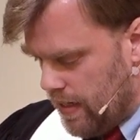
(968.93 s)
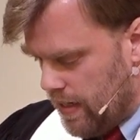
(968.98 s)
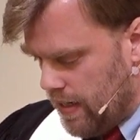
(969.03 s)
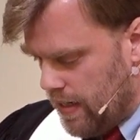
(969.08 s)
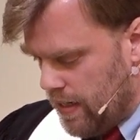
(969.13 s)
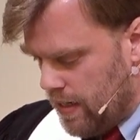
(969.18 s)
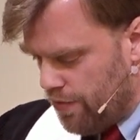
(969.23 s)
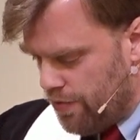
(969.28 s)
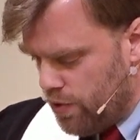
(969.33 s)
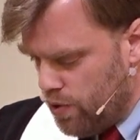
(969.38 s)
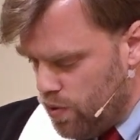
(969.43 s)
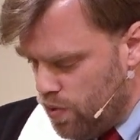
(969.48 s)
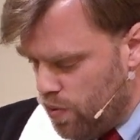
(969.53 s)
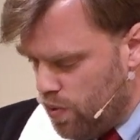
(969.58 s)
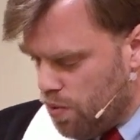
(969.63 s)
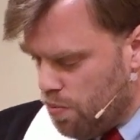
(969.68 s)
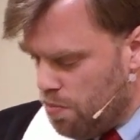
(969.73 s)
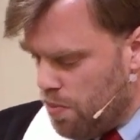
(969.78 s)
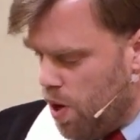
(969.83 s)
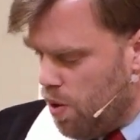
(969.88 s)
In a
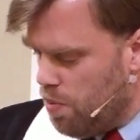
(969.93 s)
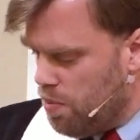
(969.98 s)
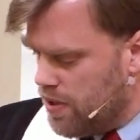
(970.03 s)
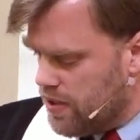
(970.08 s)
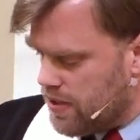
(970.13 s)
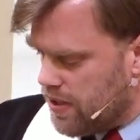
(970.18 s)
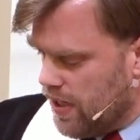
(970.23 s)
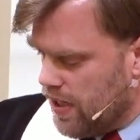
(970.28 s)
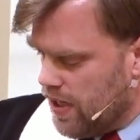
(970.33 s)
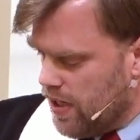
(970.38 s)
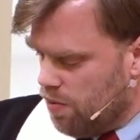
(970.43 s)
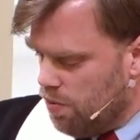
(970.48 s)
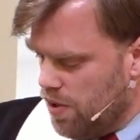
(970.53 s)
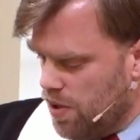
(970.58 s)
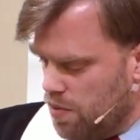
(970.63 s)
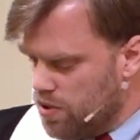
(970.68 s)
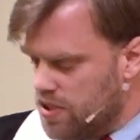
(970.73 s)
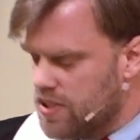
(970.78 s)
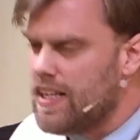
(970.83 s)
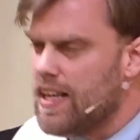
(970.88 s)
few moments, we
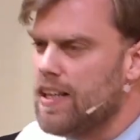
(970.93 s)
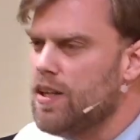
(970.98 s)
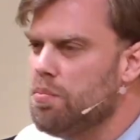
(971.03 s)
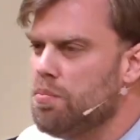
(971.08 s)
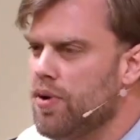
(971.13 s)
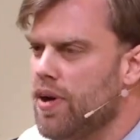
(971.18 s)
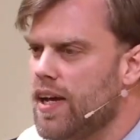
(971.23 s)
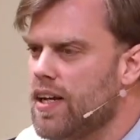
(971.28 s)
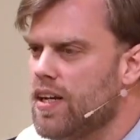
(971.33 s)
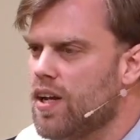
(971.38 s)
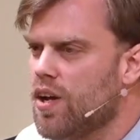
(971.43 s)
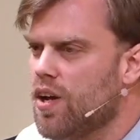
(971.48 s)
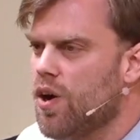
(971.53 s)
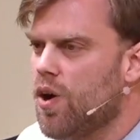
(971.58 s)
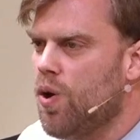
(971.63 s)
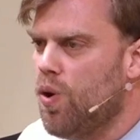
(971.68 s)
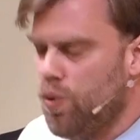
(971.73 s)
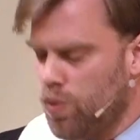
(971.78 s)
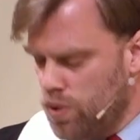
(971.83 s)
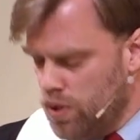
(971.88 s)
will celebrate
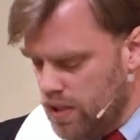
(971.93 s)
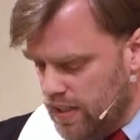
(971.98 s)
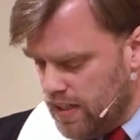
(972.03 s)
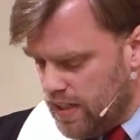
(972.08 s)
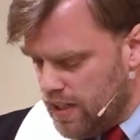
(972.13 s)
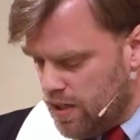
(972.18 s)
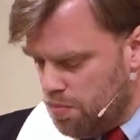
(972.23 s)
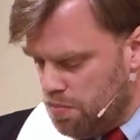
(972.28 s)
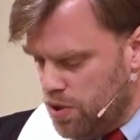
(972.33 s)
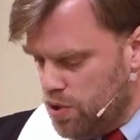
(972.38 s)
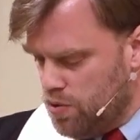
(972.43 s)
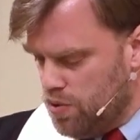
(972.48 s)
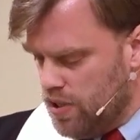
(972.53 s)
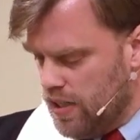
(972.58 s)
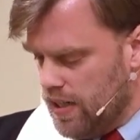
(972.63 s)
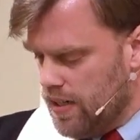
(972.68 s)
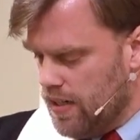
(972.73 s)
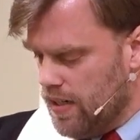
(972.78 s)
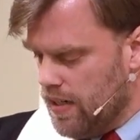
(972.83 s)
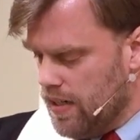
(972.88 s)
Holy
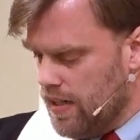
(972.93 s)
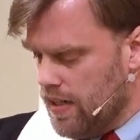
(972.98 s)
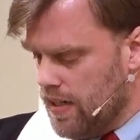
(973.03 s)
Communion